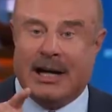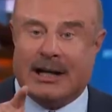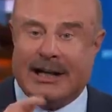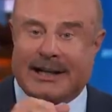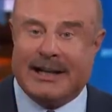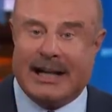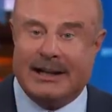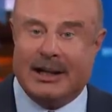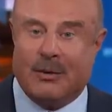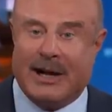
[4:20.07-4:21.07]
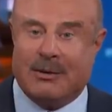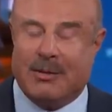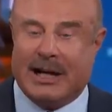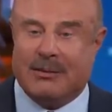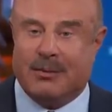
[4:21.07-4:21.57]
Click that little red
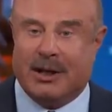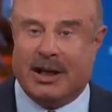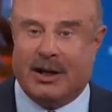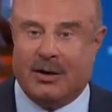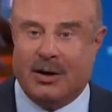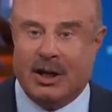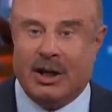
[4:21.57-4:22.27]
button below.